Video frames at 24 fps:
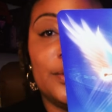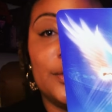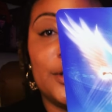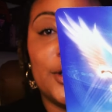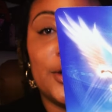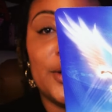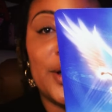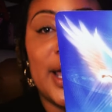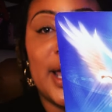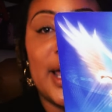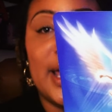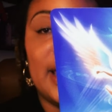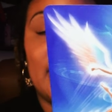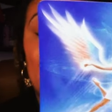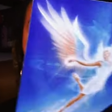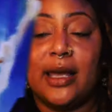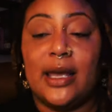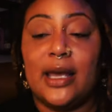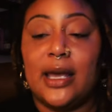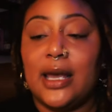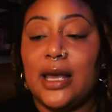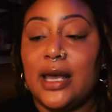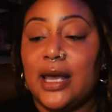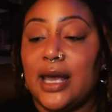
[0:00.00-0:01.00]
Okay,
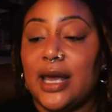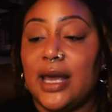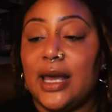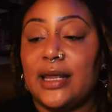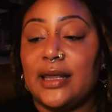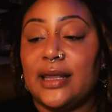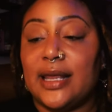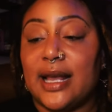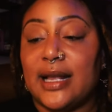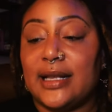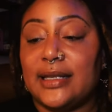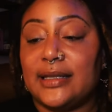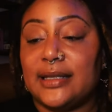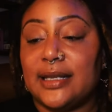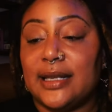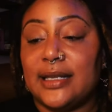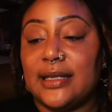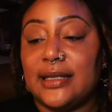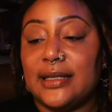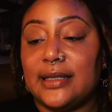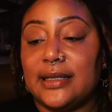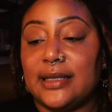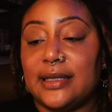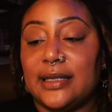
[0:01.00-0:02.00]
and that
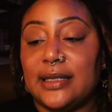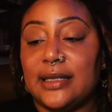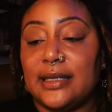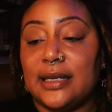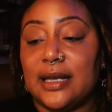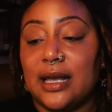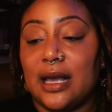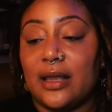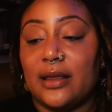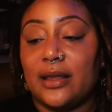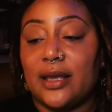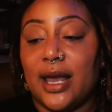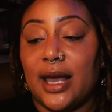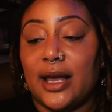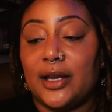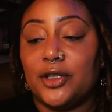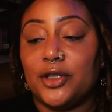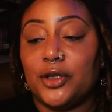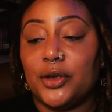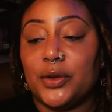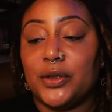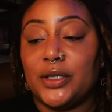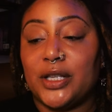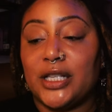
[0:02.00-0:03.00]
is the
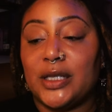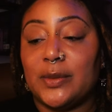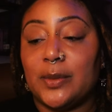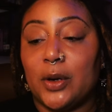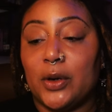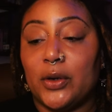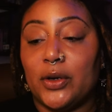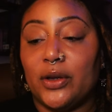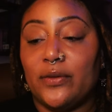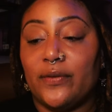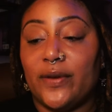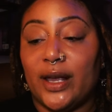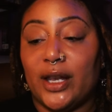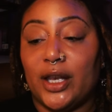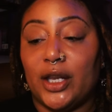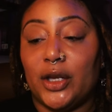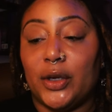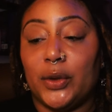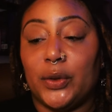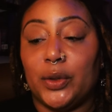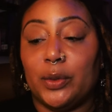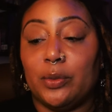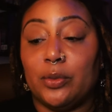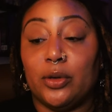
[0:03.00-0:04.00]
angels is motivating
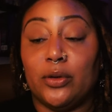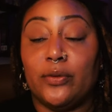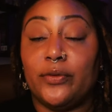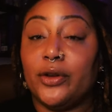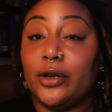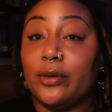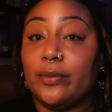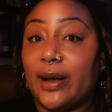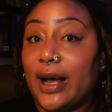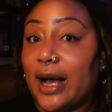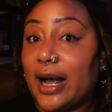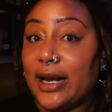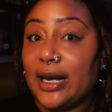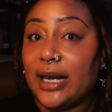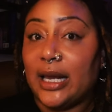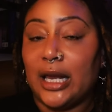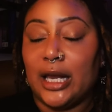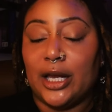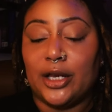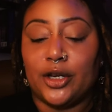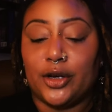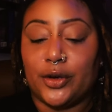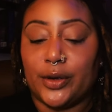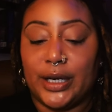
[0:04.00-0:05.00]
you to move your body
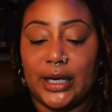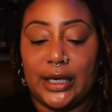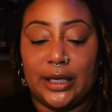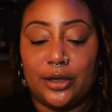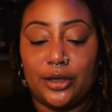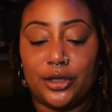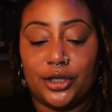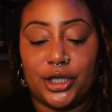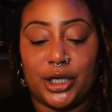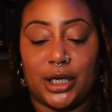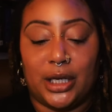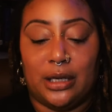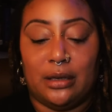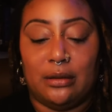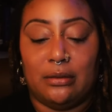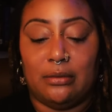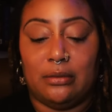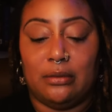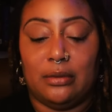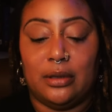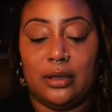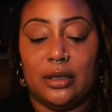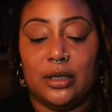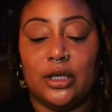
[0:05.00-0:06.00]
and your energy.
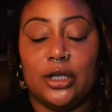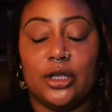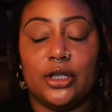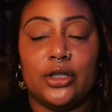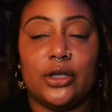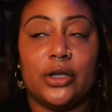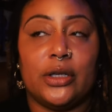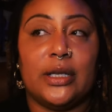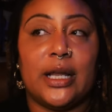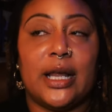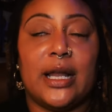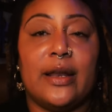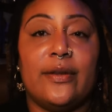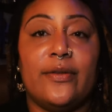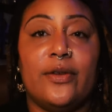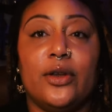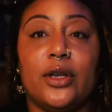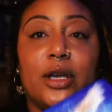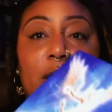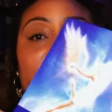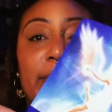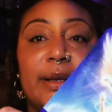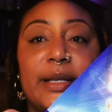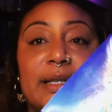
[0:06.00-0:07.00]
So a lot of
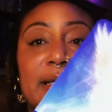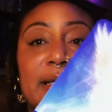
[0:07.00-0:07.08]
you could be